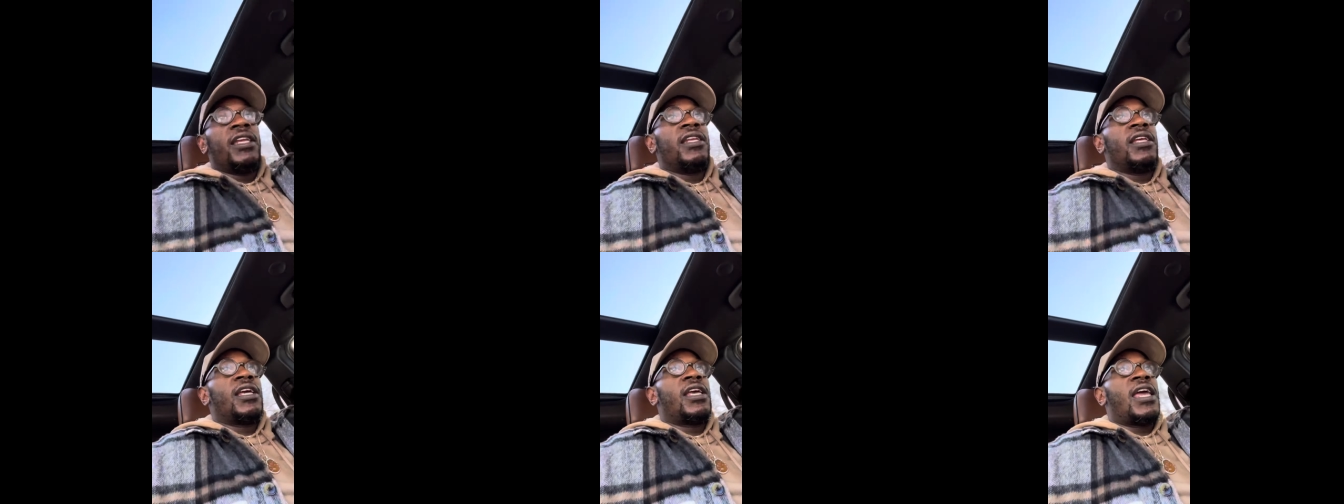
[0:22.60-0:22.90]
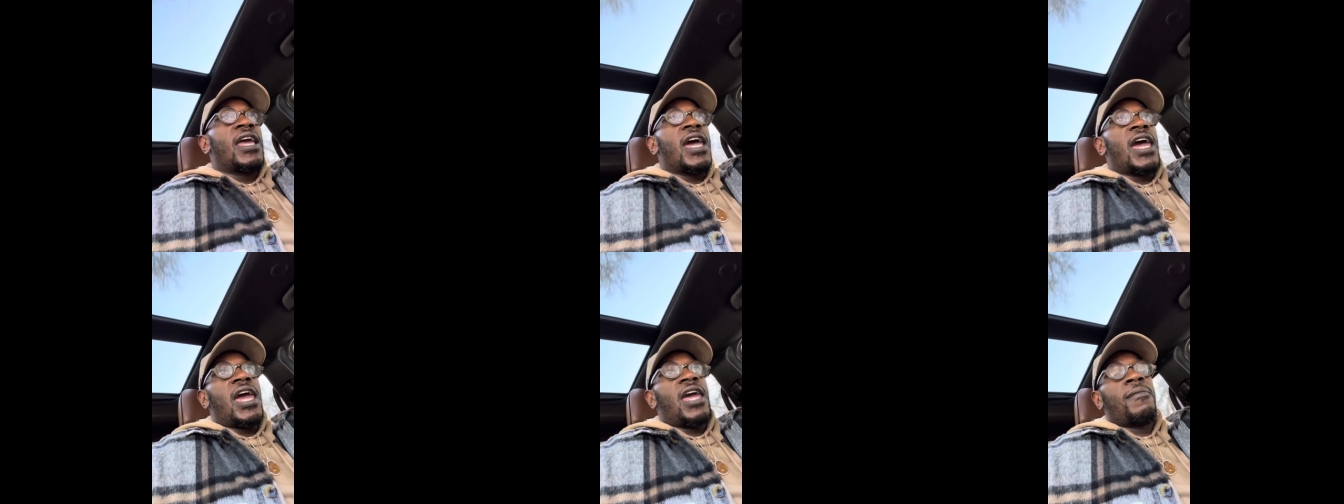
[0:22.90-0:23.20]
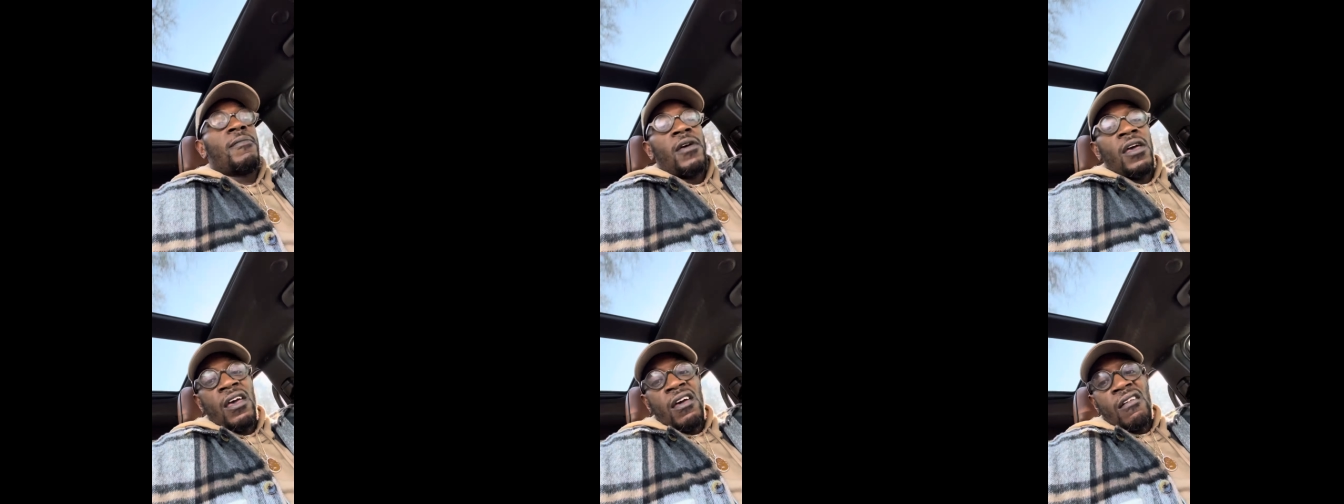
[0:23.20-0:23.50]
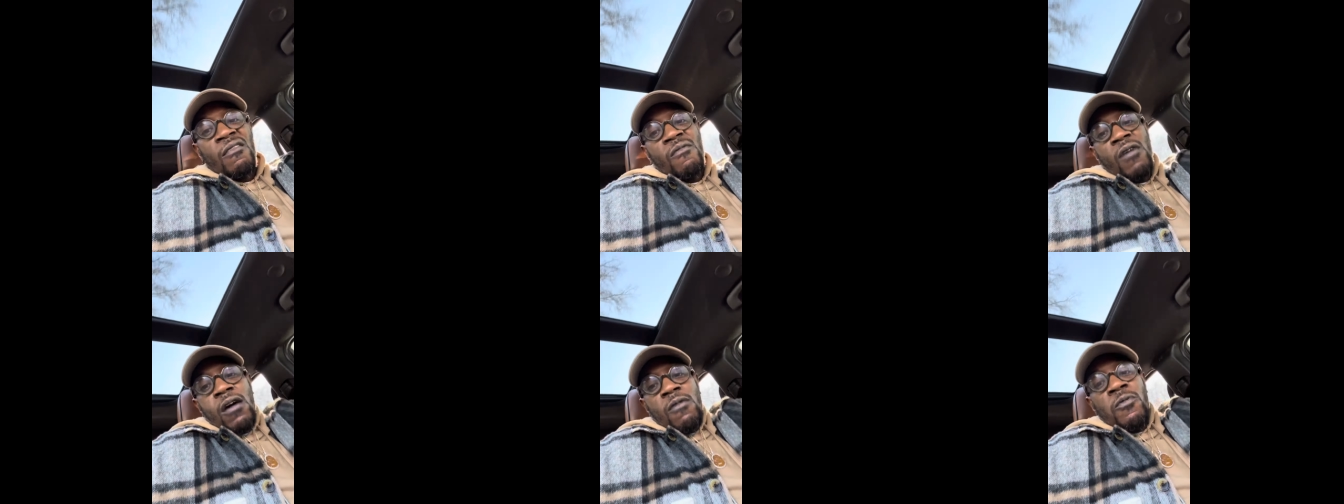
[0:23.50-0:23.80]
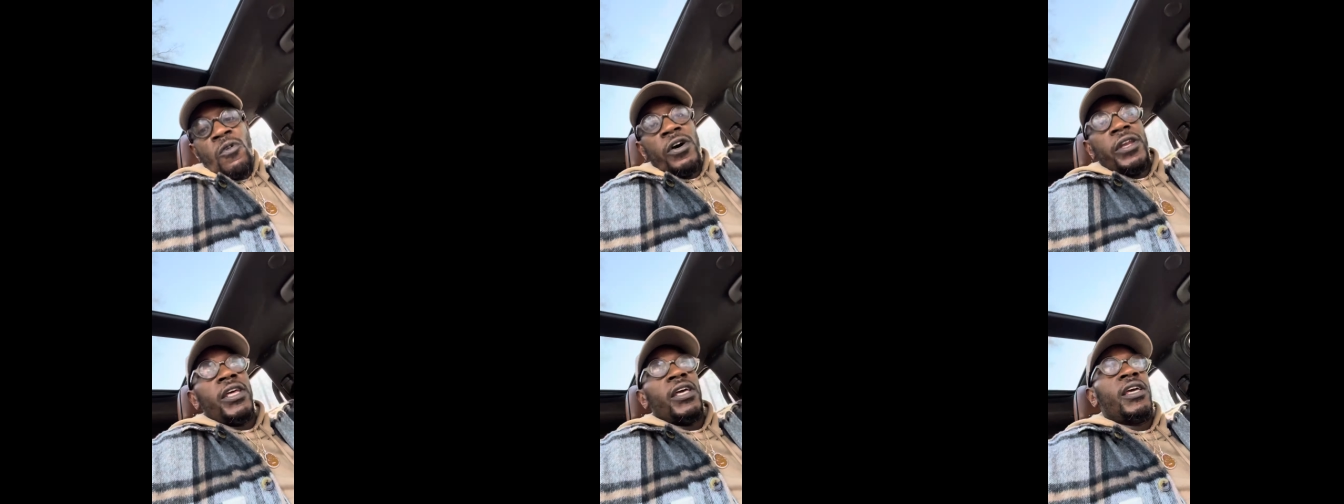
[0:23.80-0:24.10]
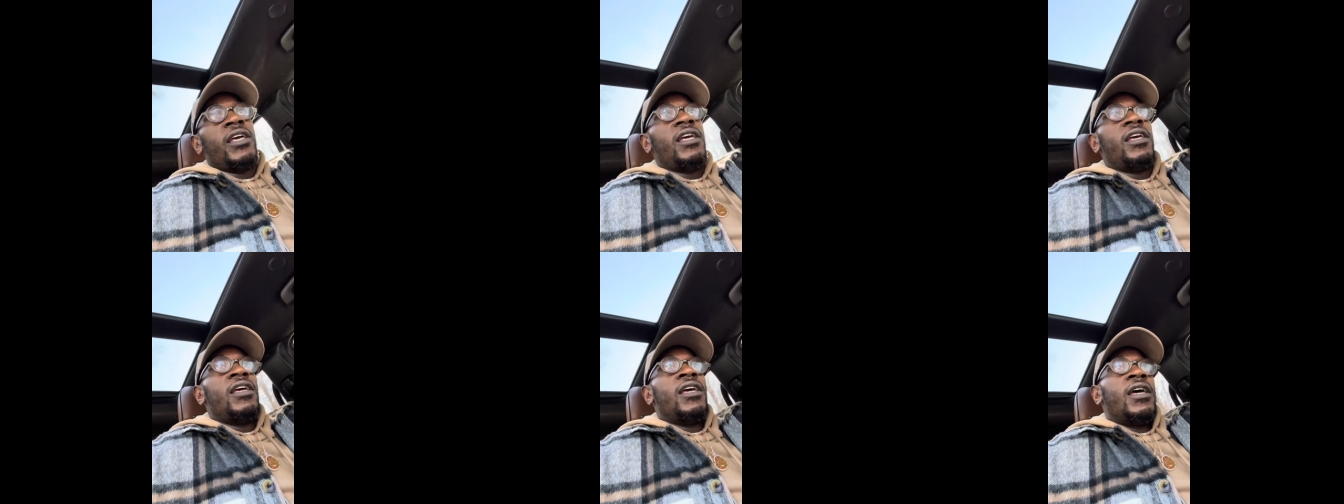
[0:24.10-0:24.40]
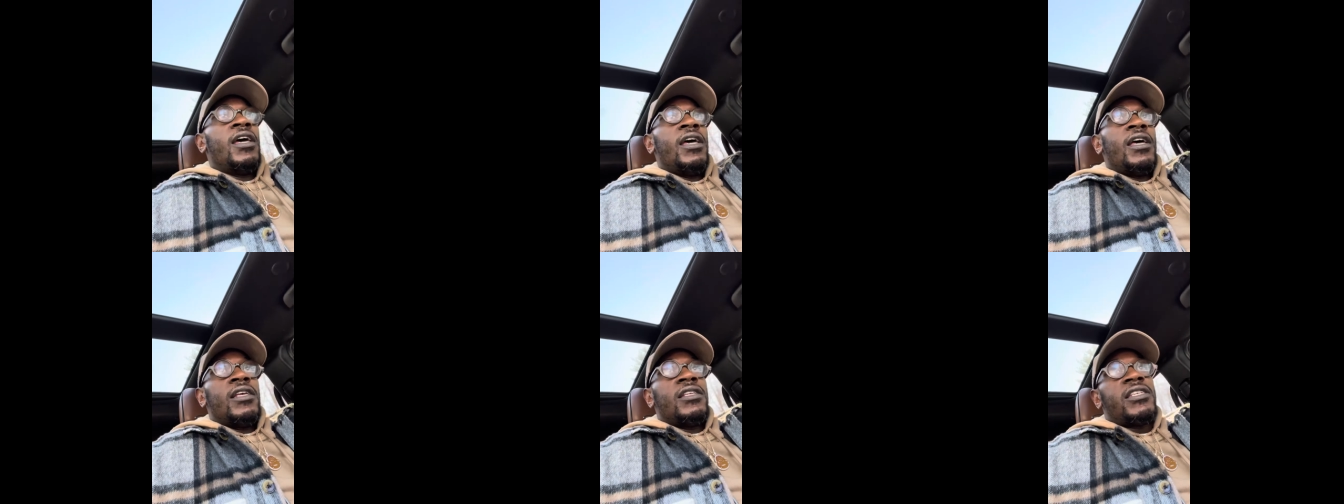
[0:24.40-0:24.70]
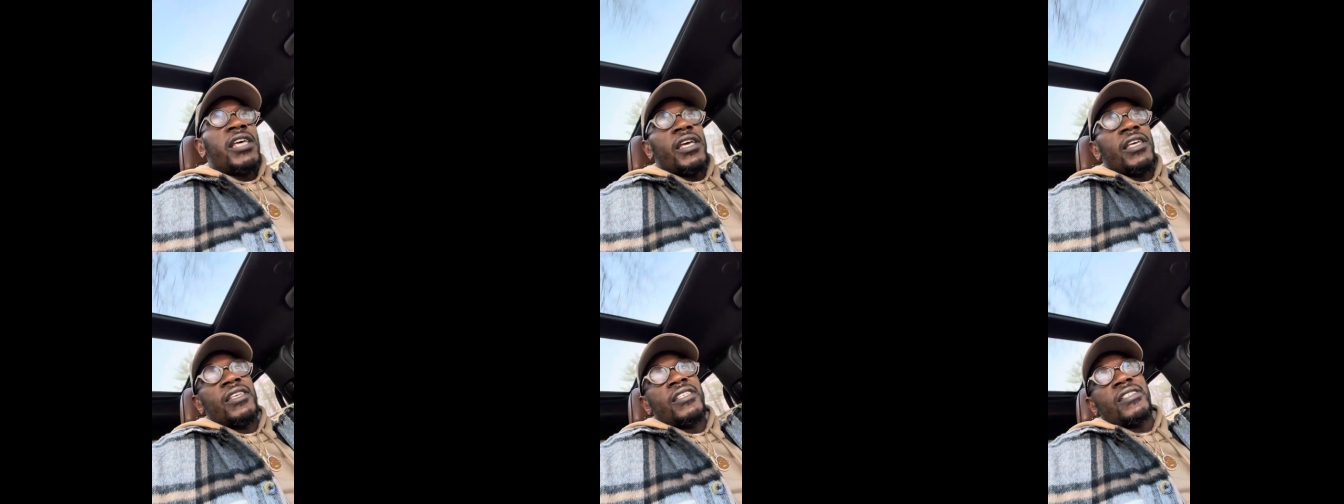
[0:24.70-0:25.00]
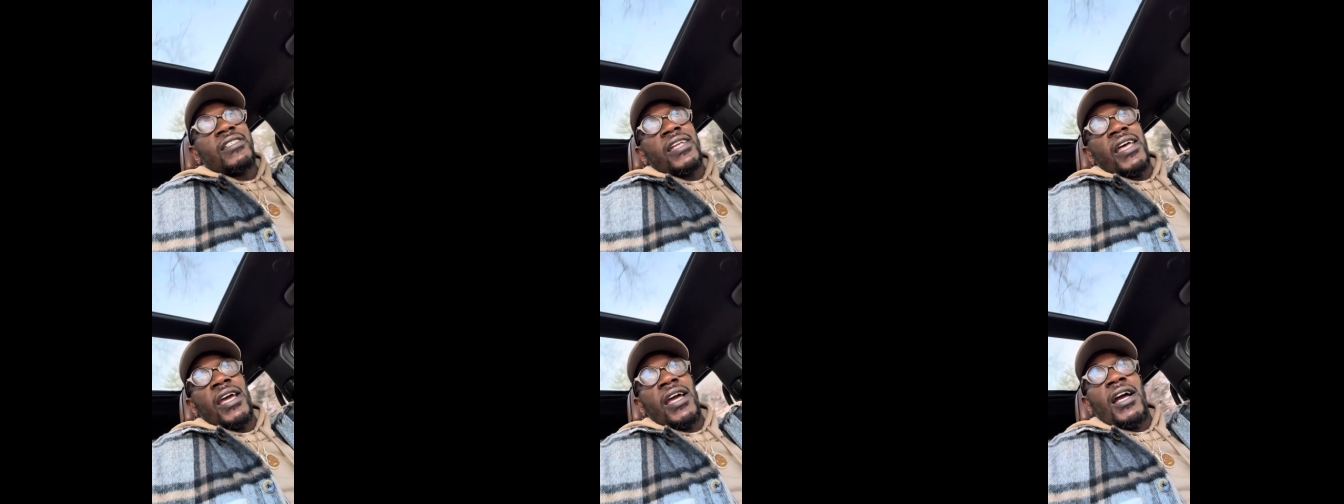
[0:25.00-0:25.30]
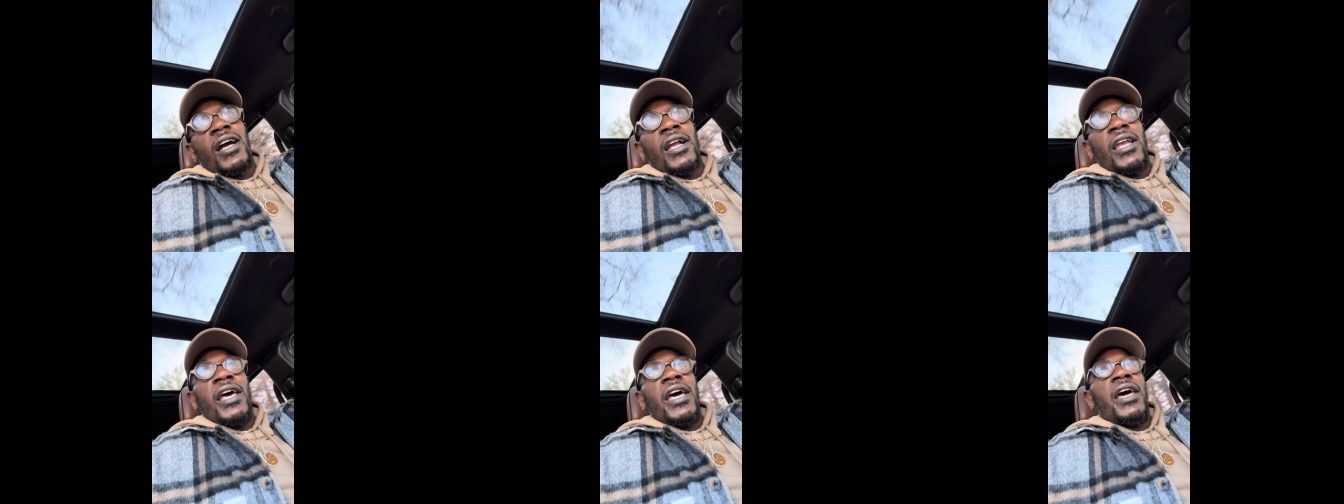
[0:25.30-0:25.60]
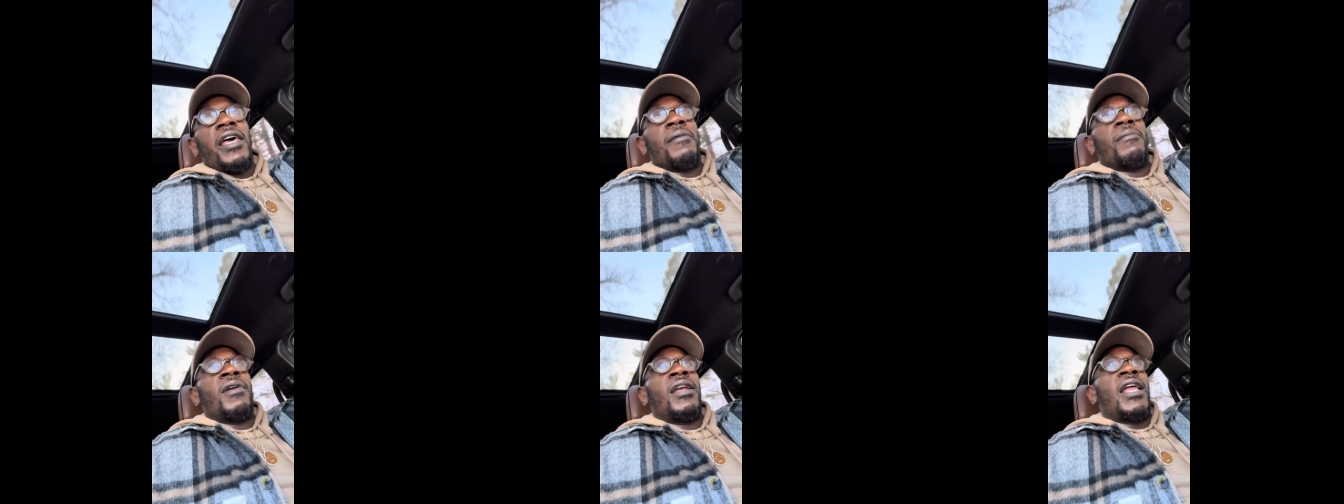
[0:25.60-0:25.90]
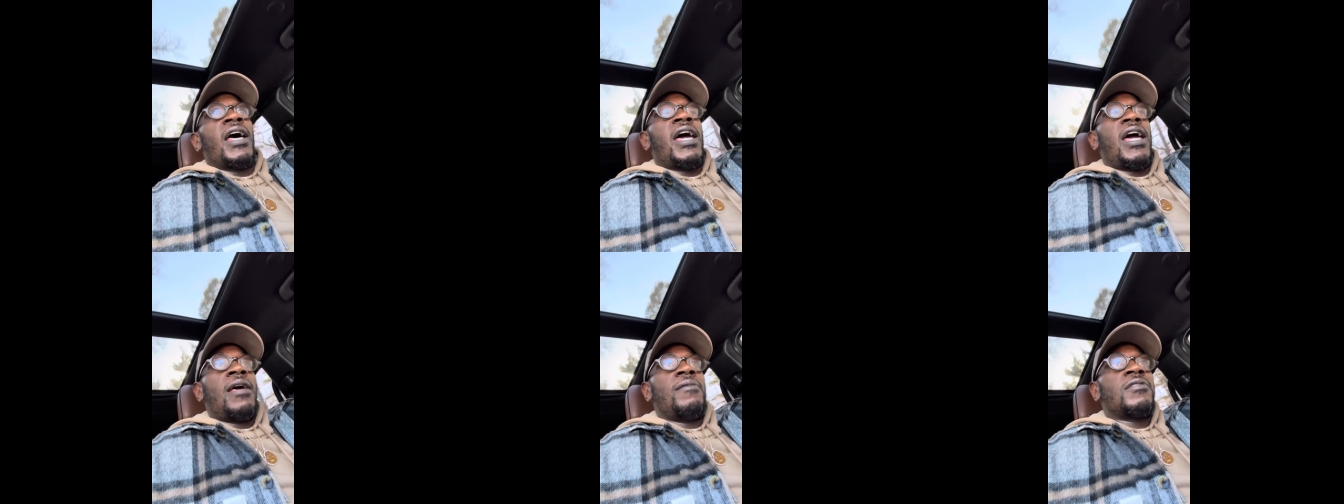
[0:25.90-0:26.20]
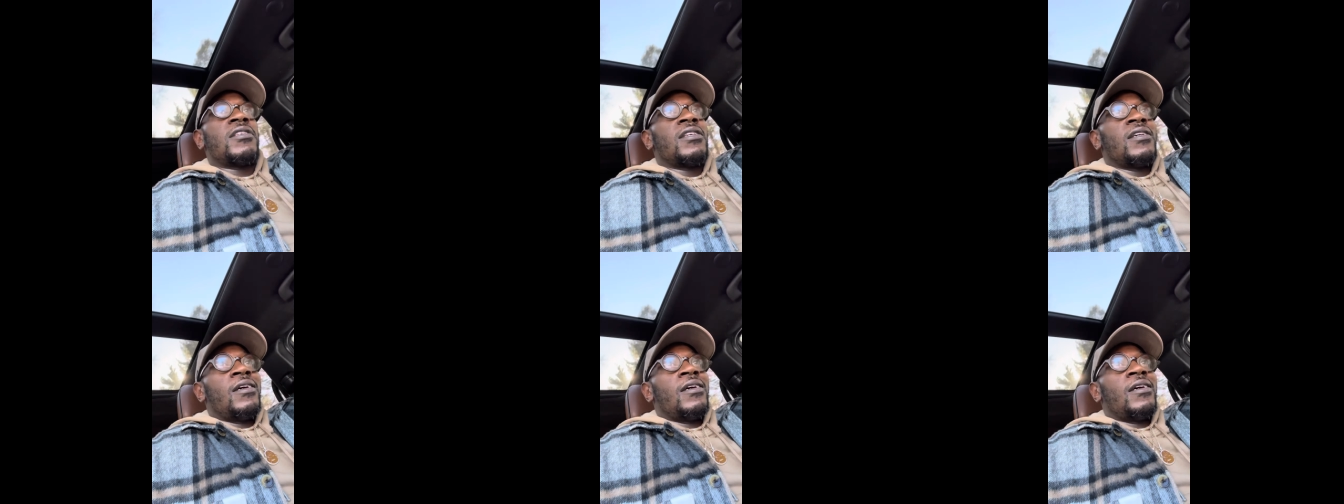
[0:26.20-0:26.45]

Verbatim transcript: the game? Why wouldn't he? Tell you stay clear them lanes.